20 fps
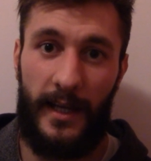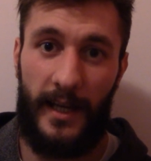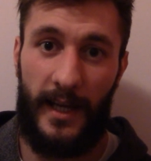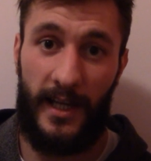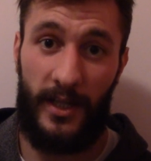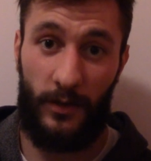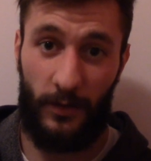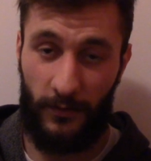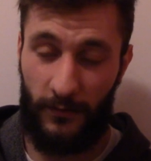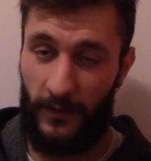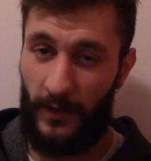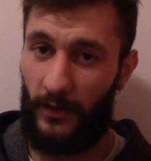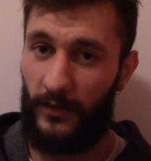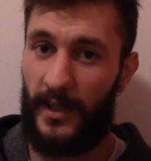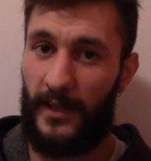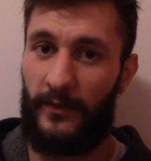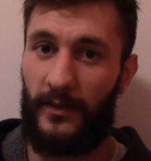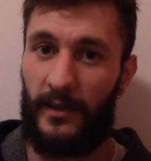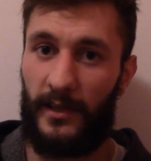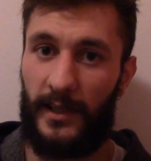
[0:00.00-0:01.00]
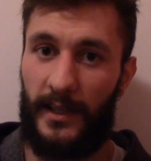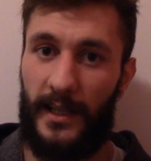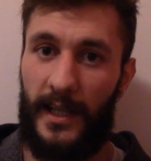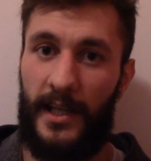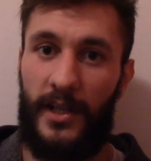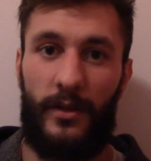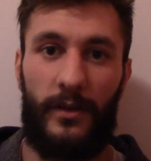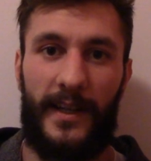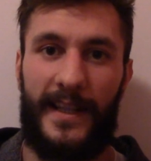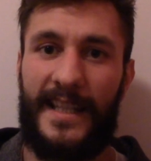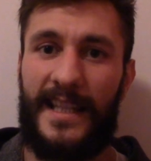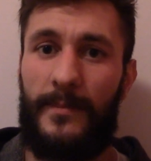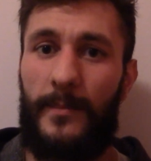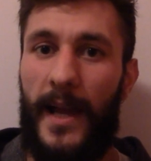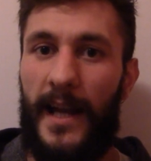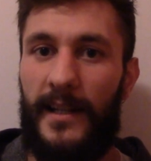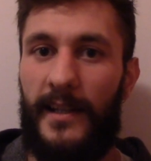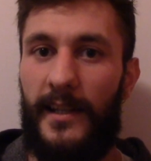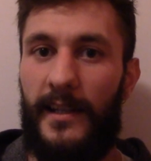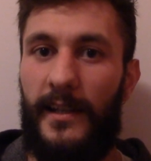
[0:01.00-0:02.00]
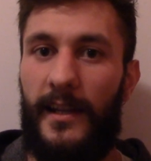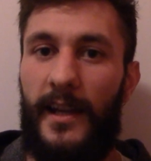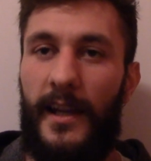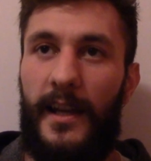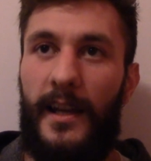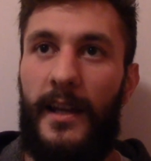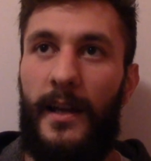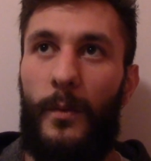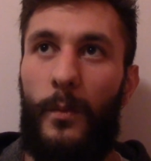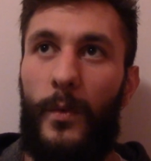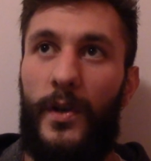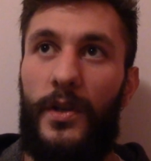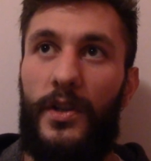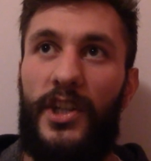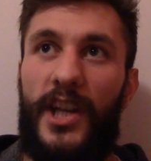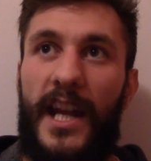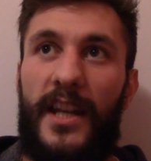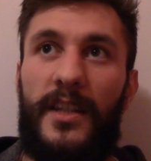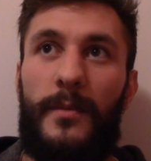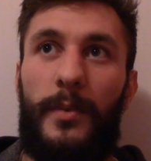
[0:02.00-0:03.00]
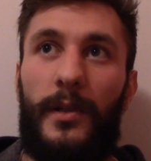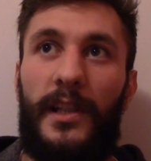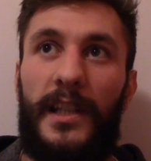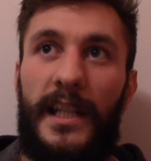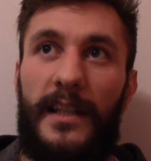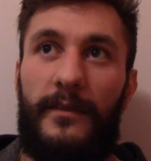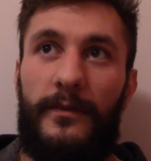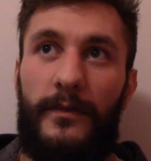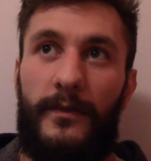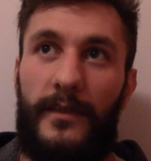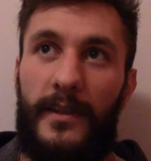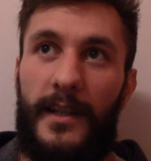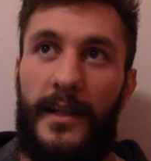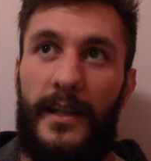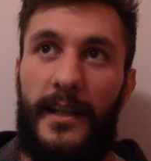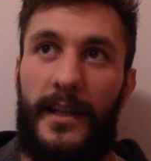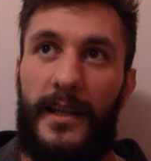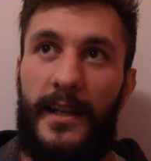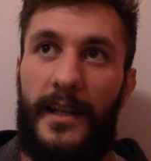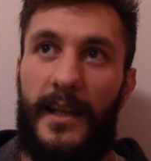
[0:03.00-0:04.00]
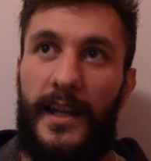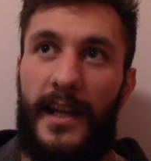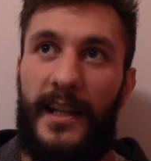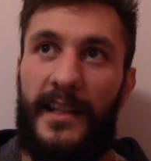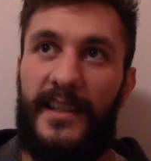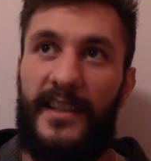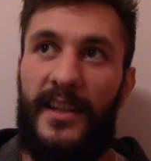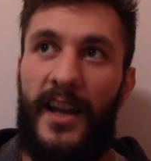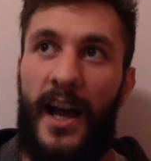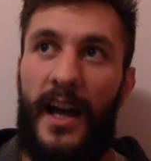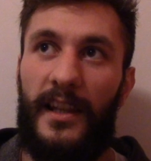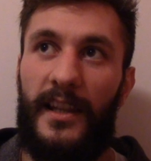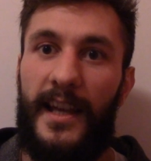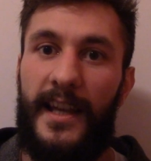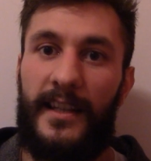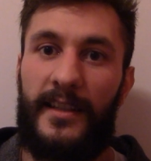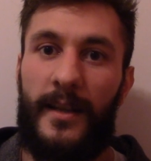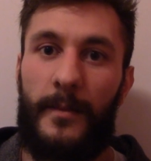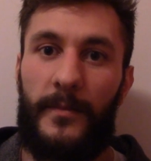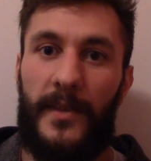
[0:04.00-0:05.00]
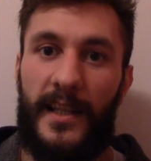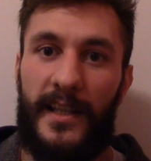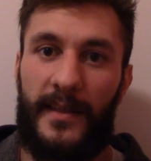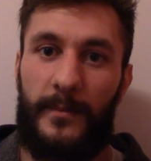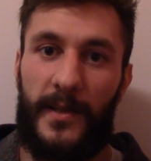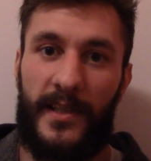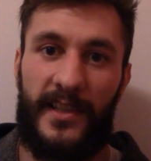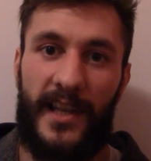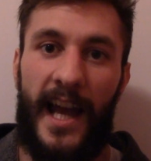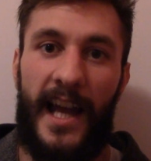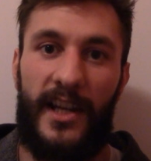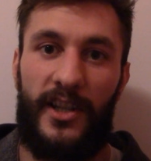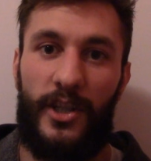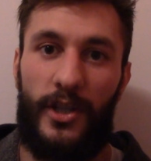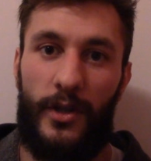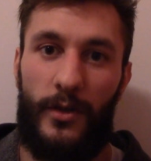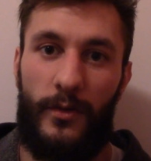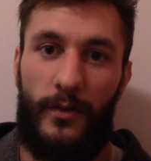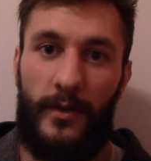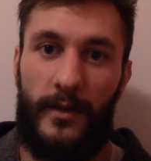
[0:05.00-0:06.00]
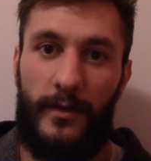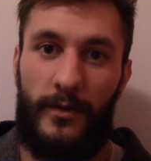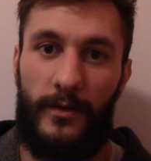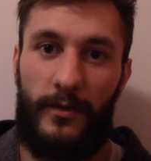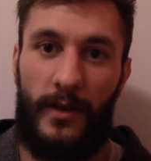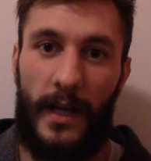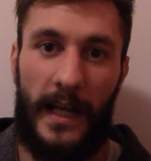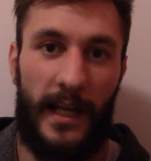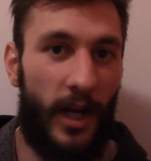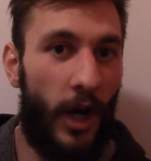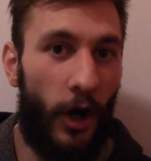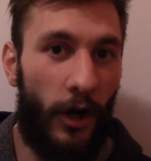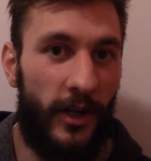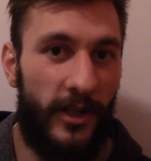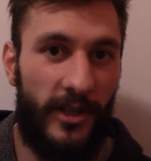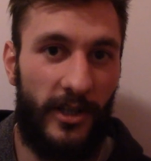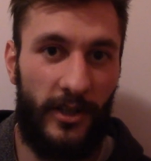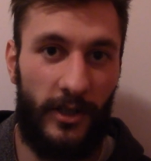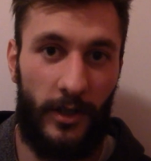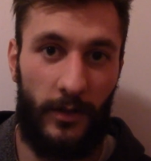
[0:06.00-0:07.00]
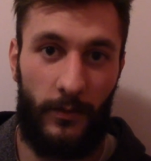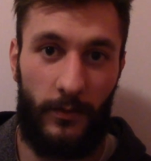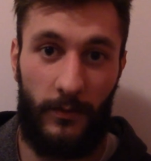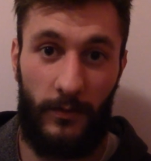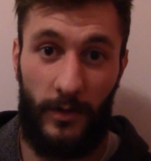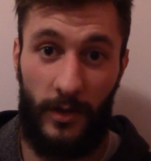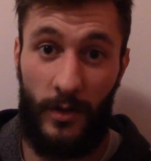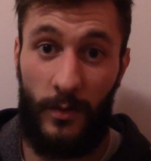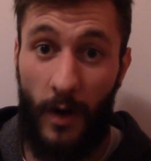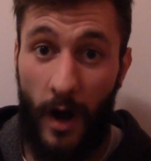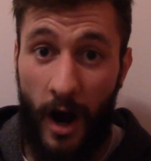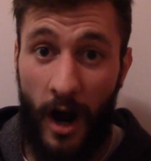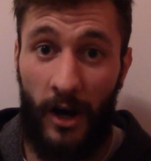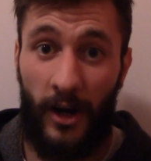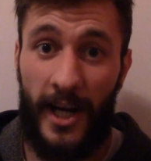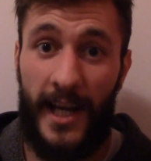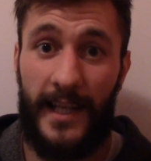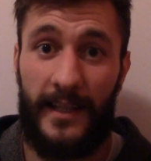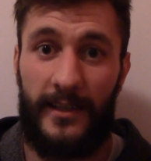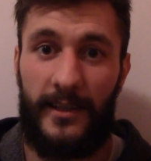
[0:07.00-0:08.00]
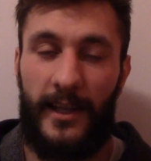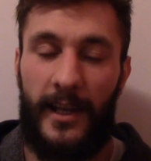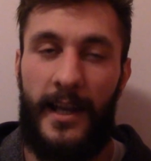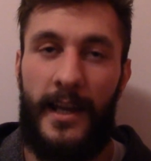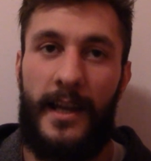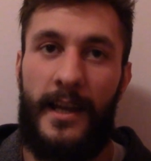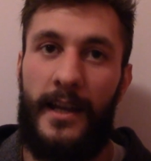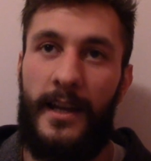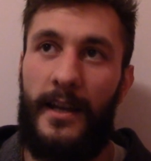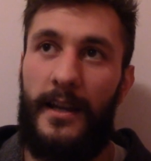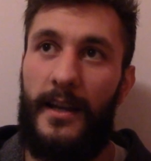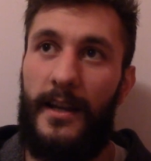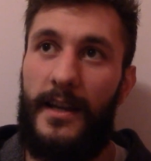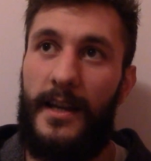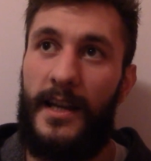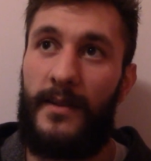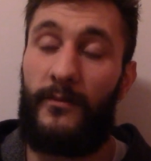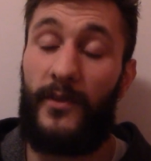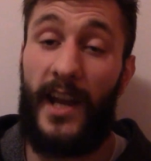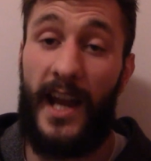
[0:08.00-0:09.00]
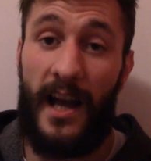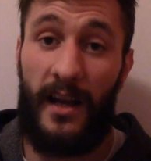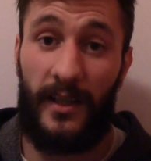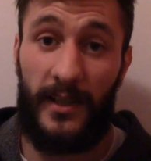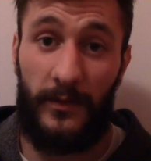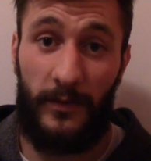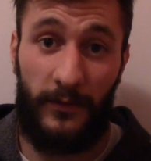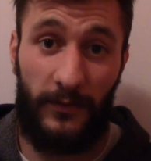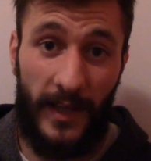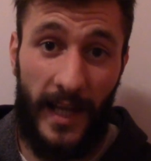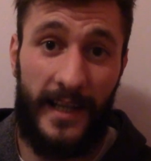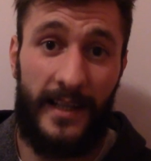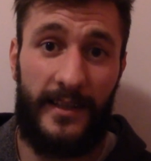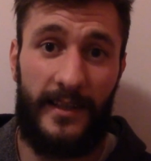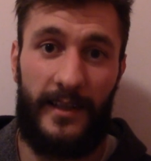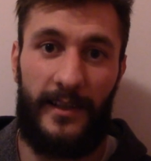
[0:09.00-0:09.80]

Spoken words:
and you'll feel differently, and you'll expect it. When you change a belief, it's not like something's beside you encouraging you. You are it, and reality reflects